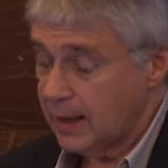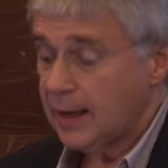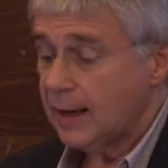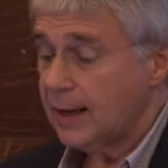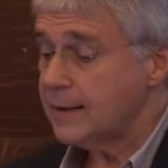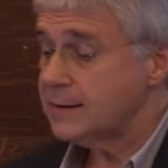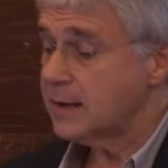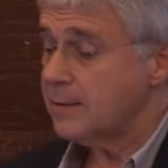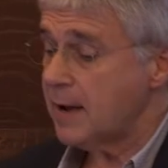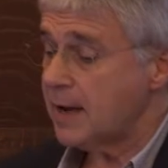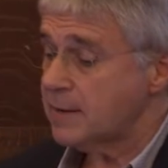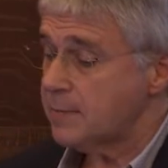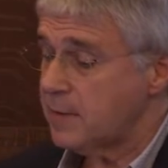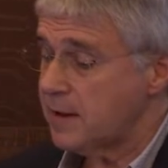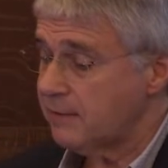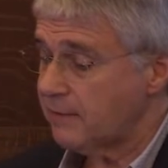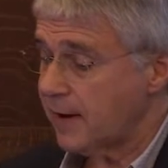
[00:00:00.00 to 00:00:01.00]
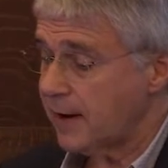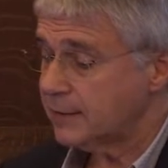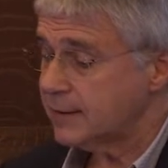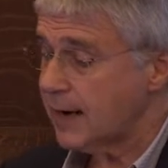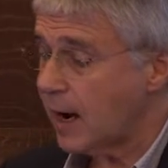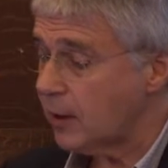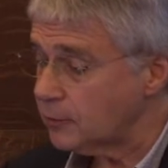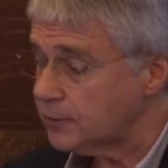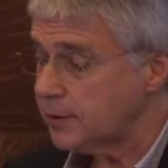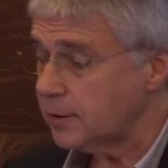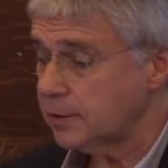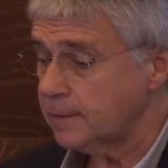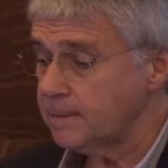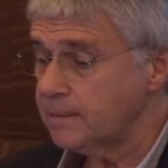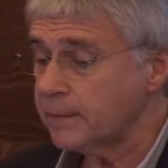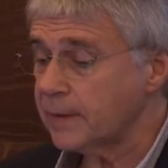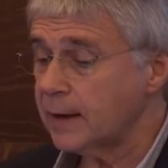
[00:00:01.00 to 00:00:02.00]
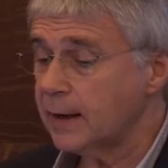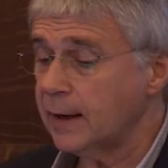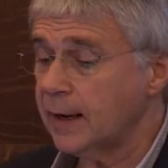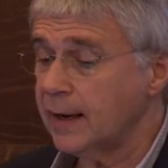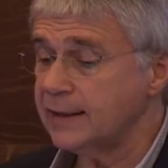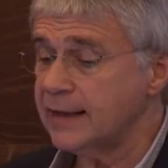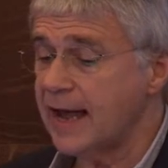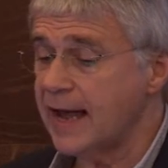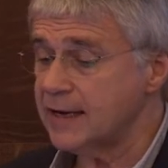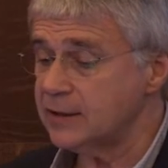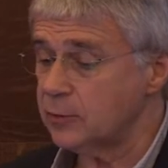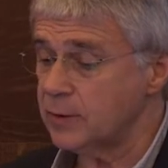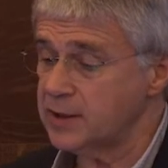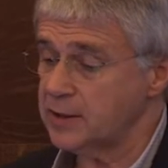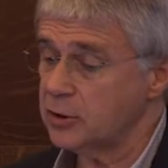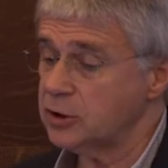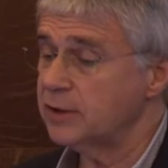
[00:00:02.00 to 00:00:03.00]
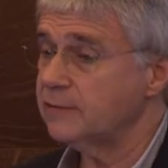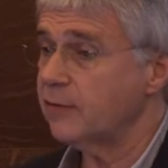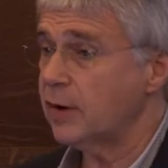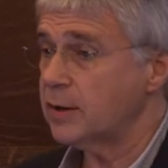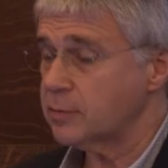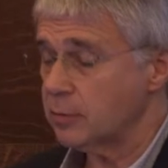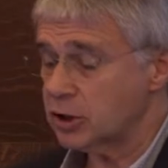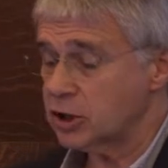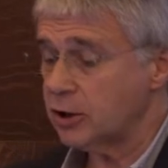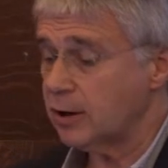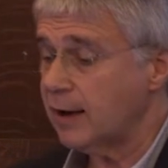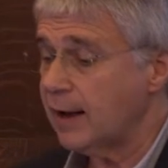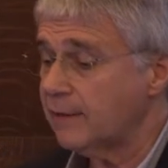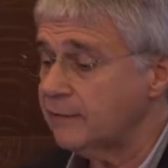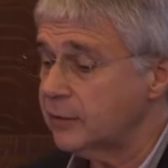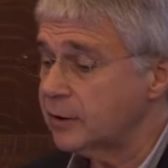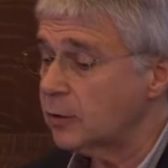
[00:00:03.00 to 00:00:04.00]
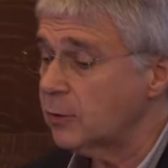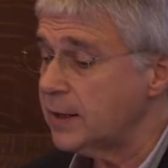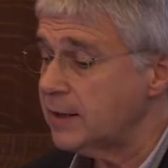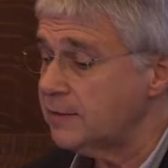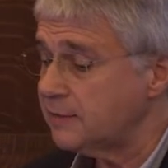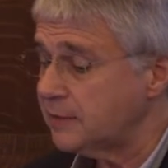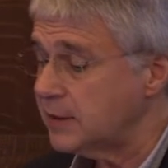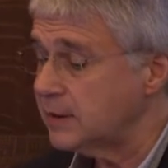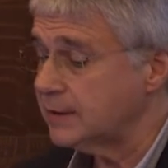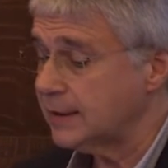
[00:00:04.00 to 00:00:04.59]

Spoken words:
estimate methane outdoor. And 8 research infrastructure have a green feed